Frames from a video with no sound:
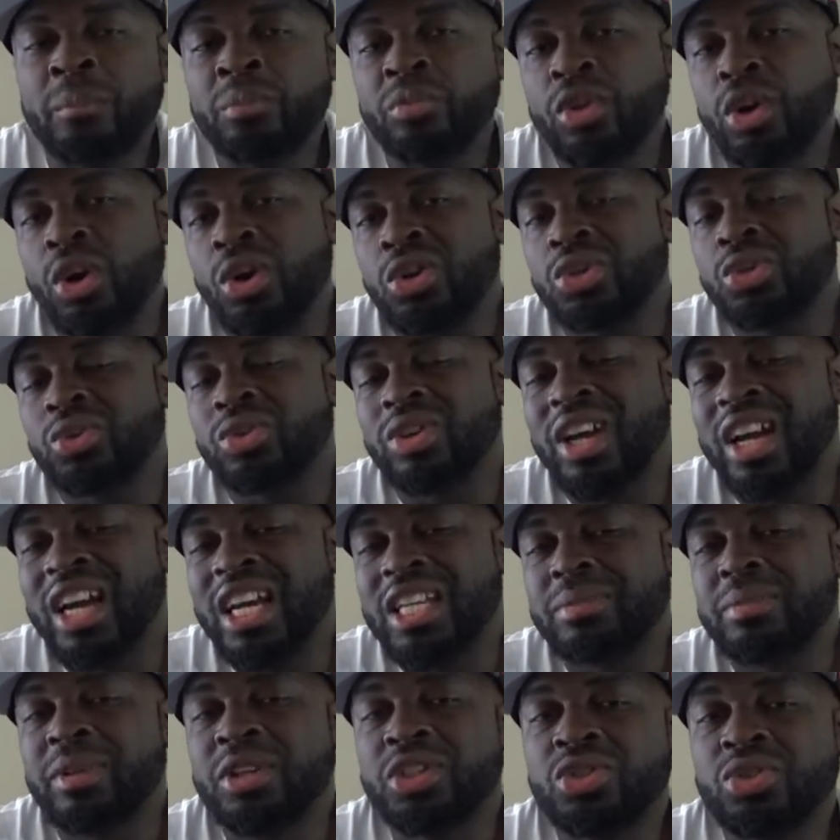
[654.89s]
Also,
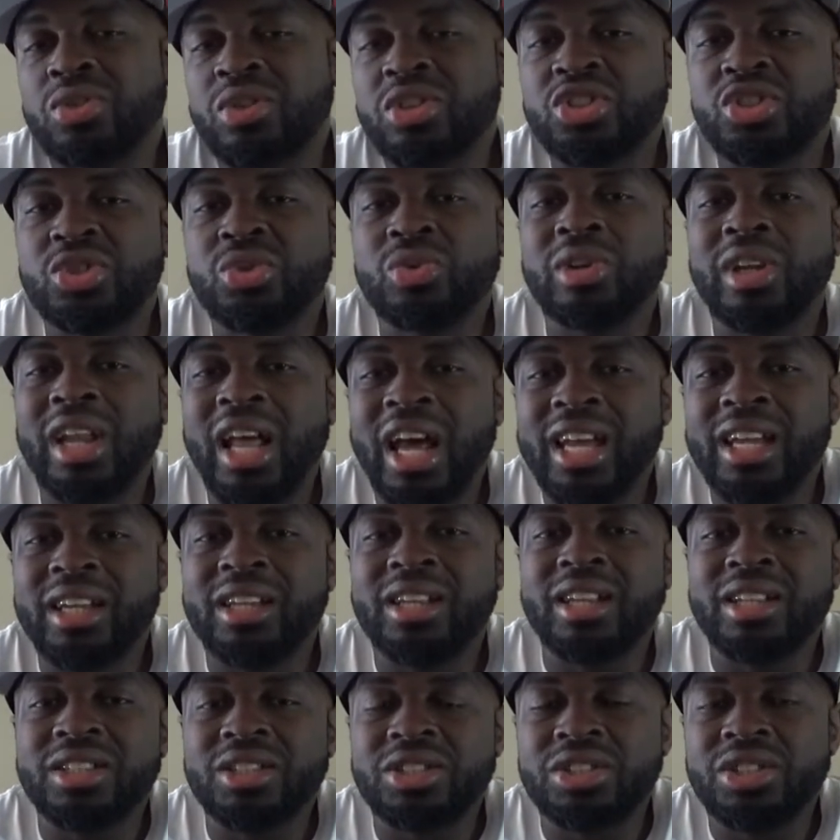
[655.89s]
guys, make sure that you
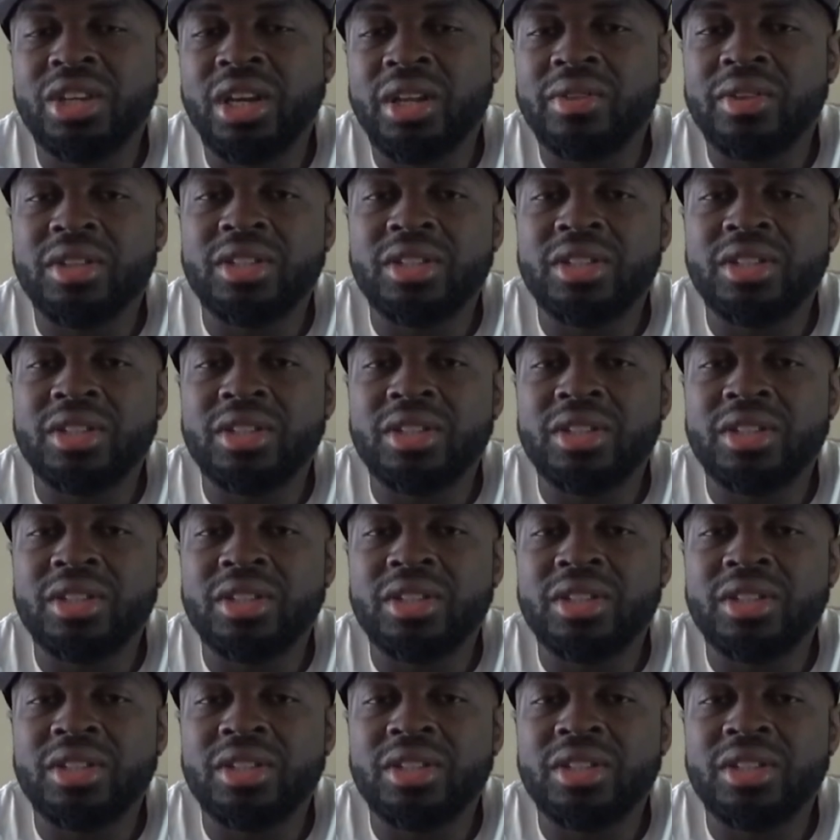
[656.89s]
like and share